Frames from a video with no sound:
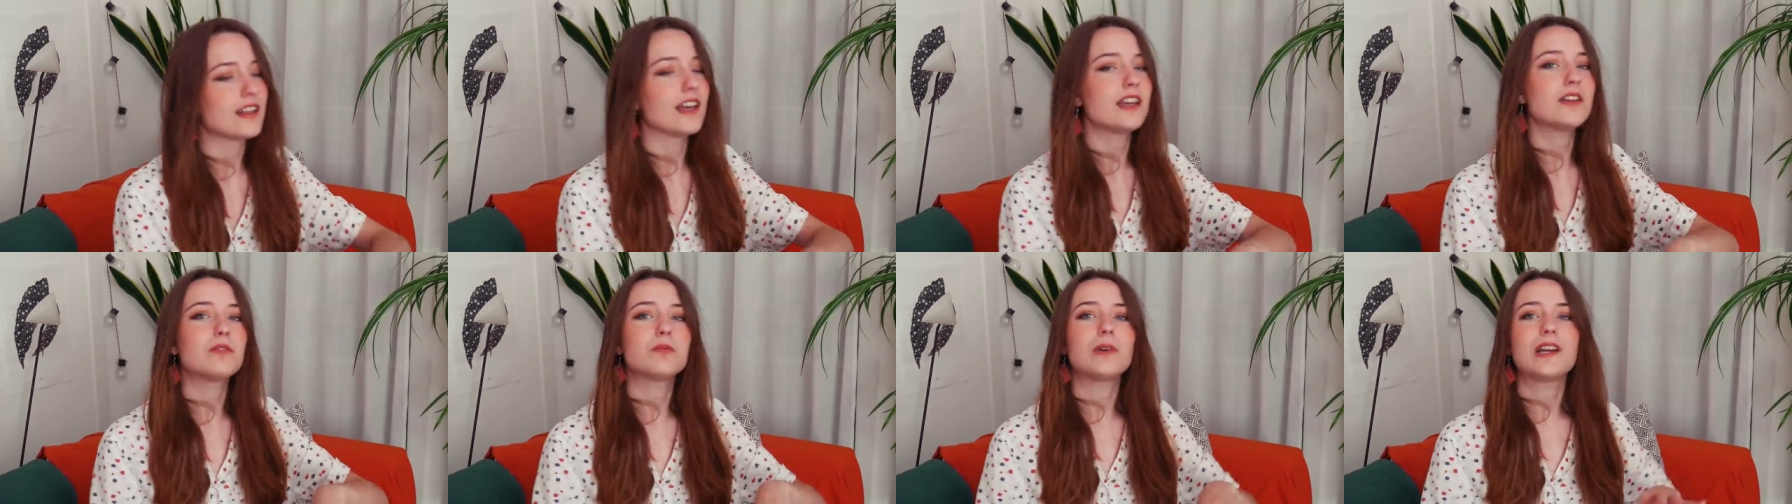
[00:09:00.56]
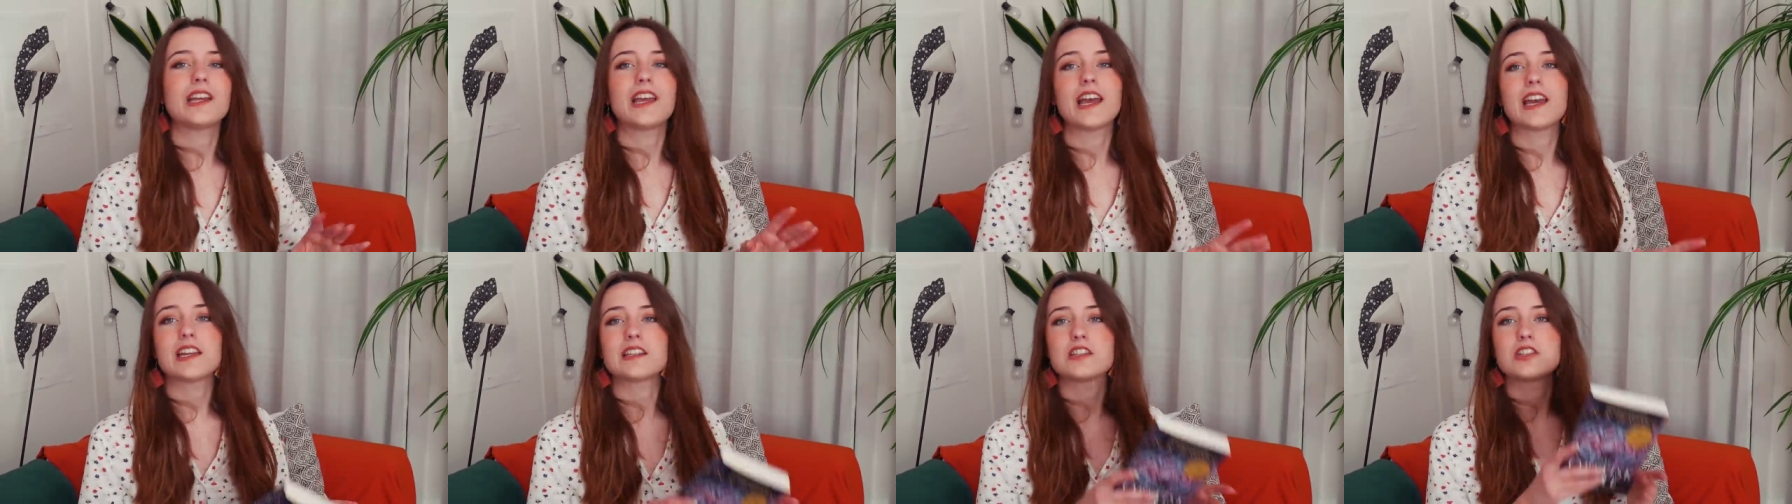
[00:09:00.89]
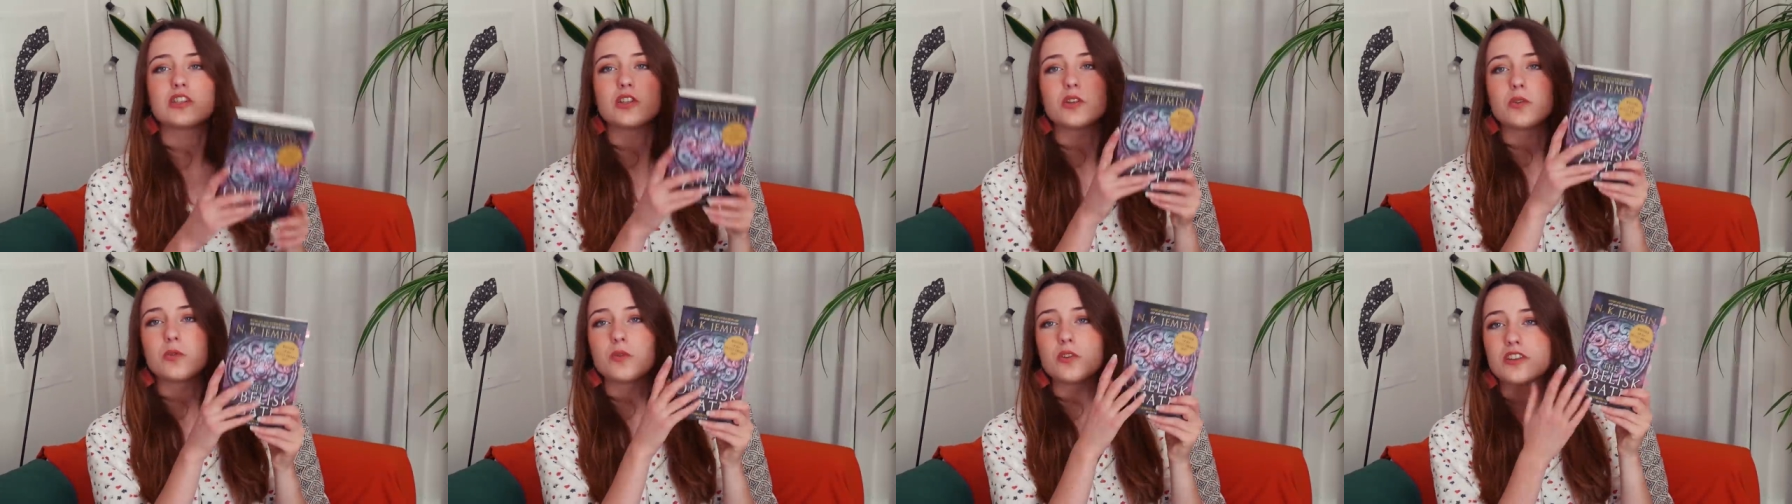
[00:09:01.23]
Then we get
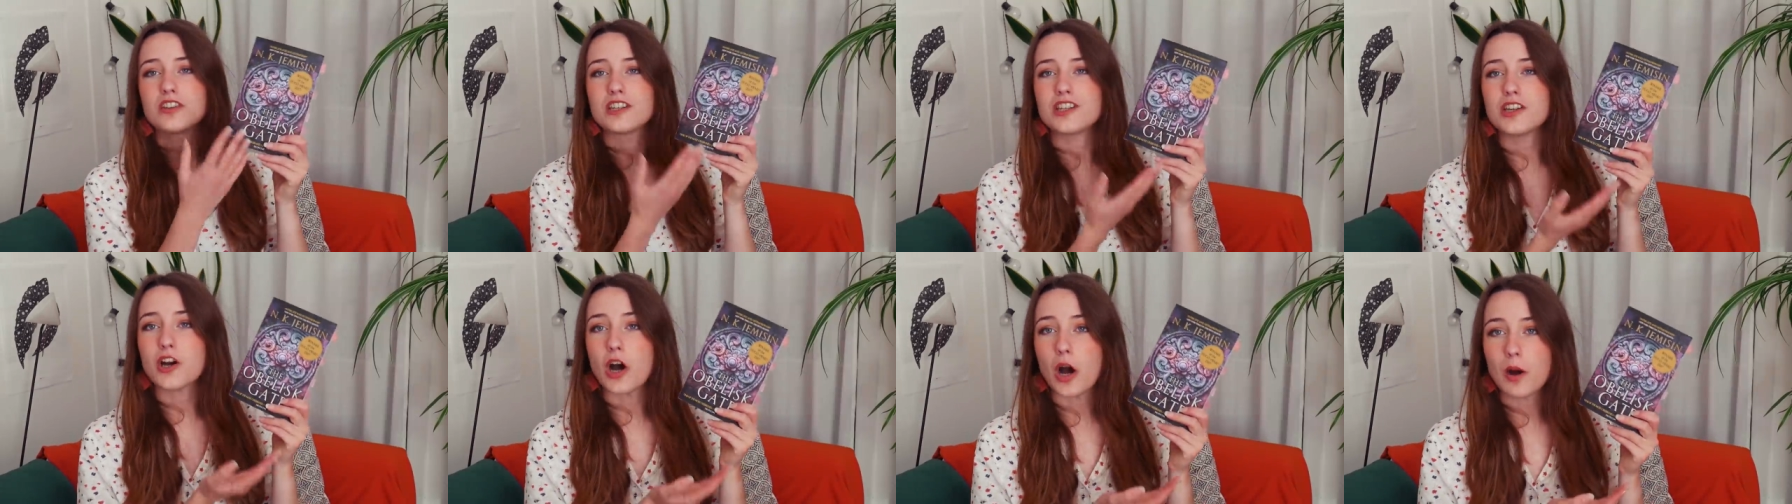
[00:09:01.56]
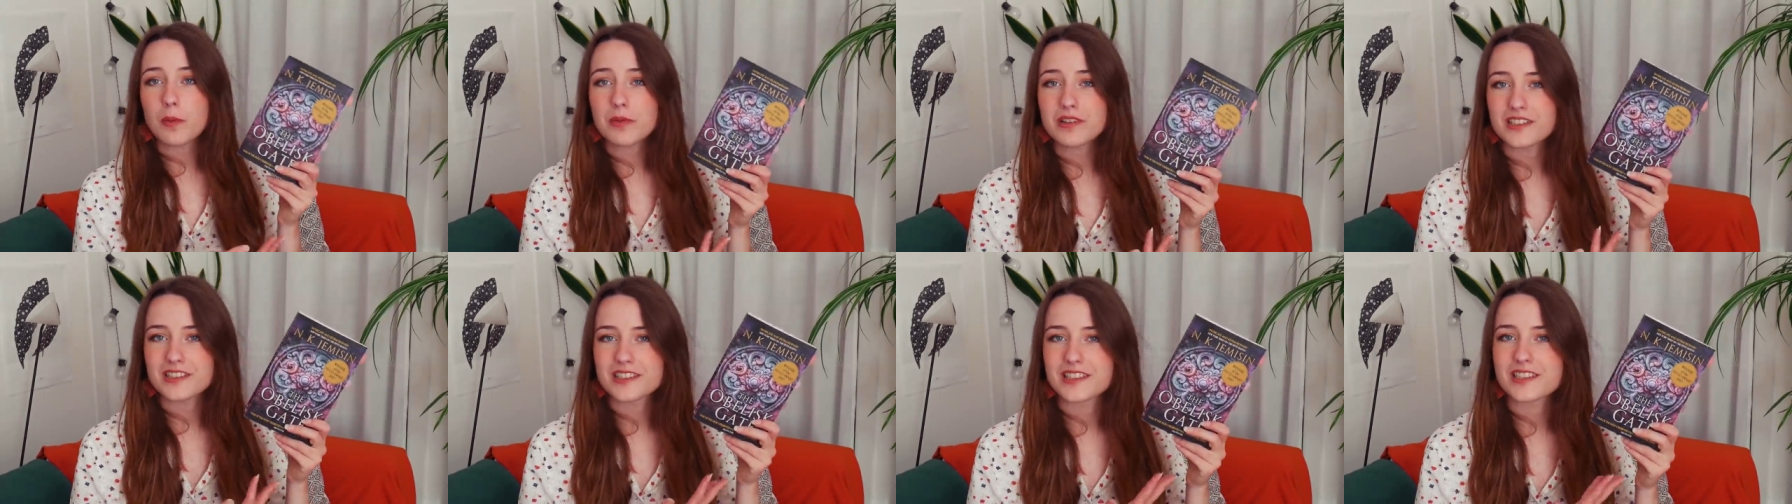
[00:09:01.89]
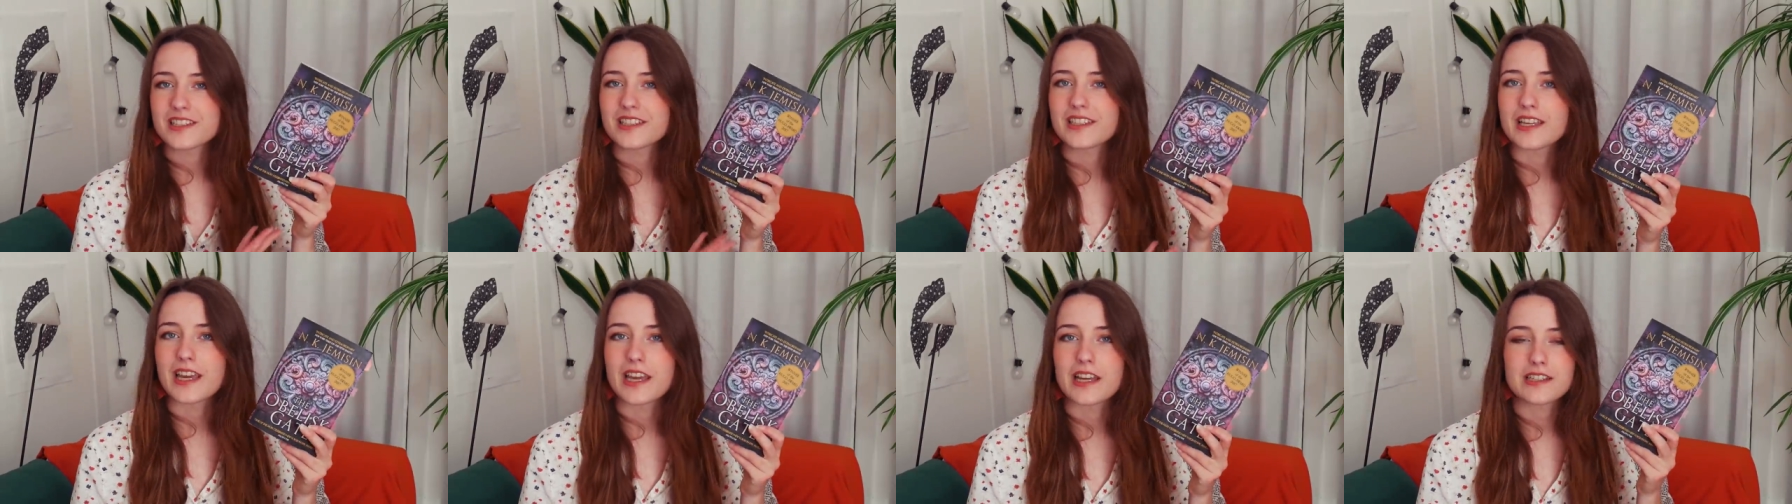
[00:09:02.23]
to The
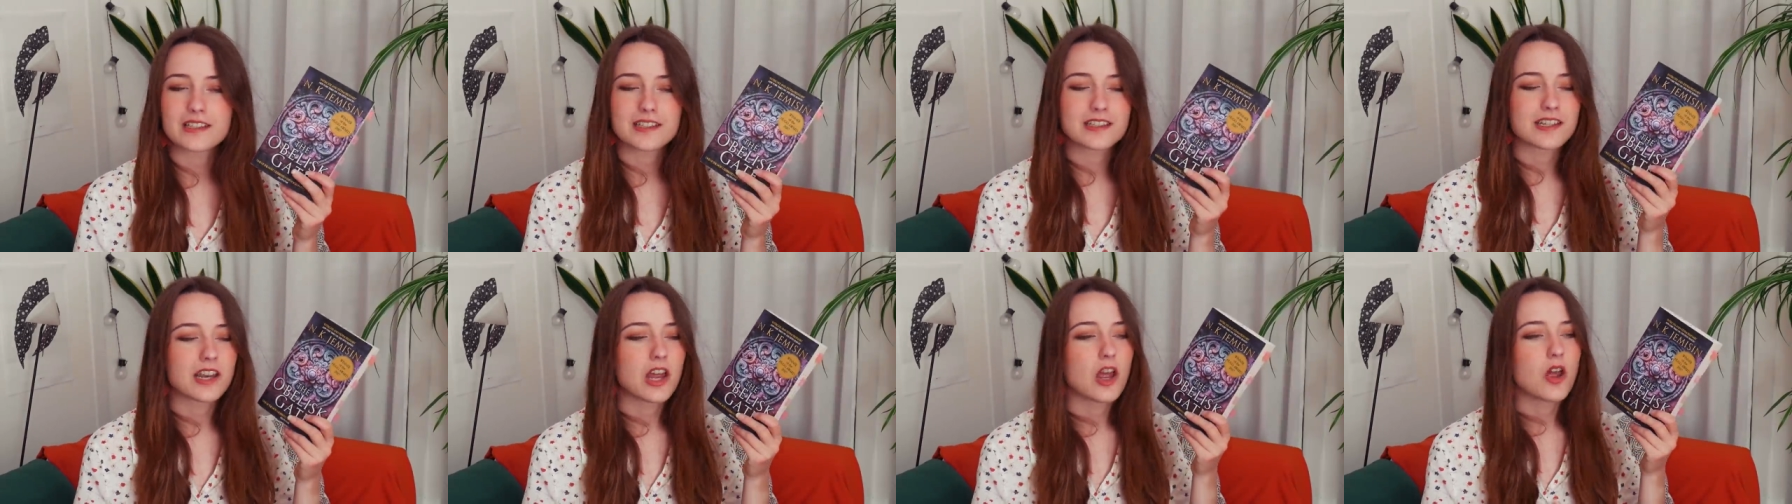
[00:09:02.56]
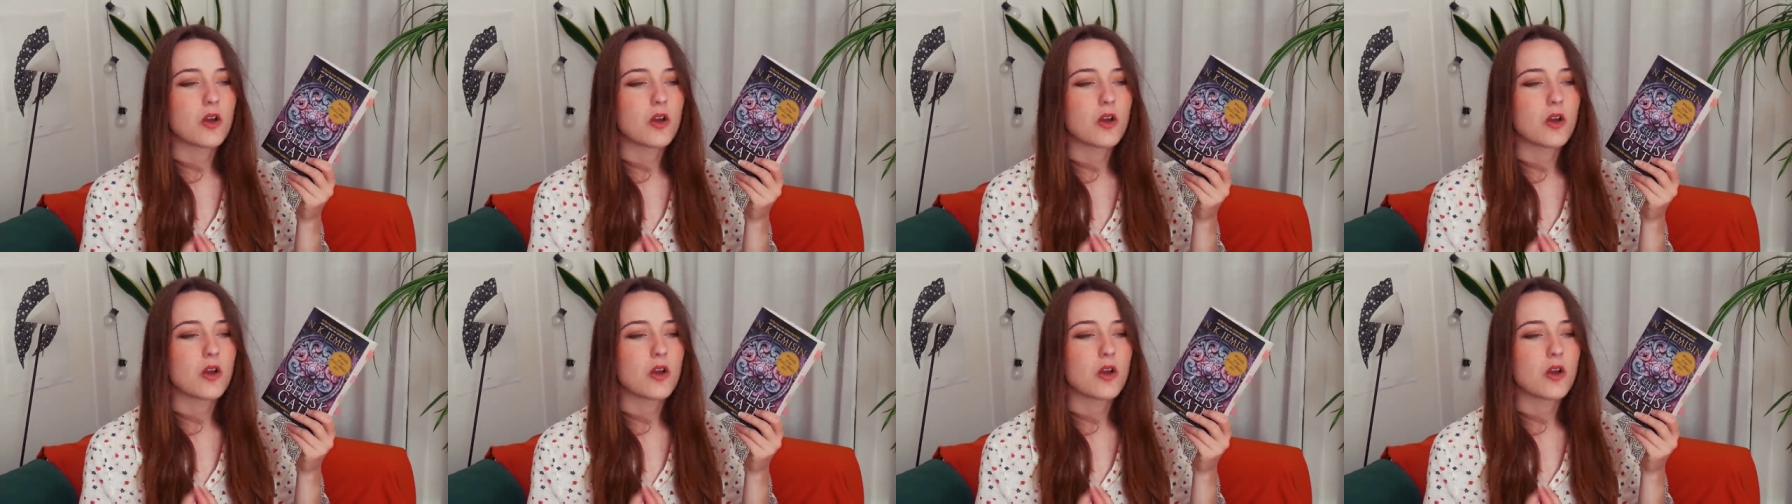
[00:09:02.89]
Obelisk Gate,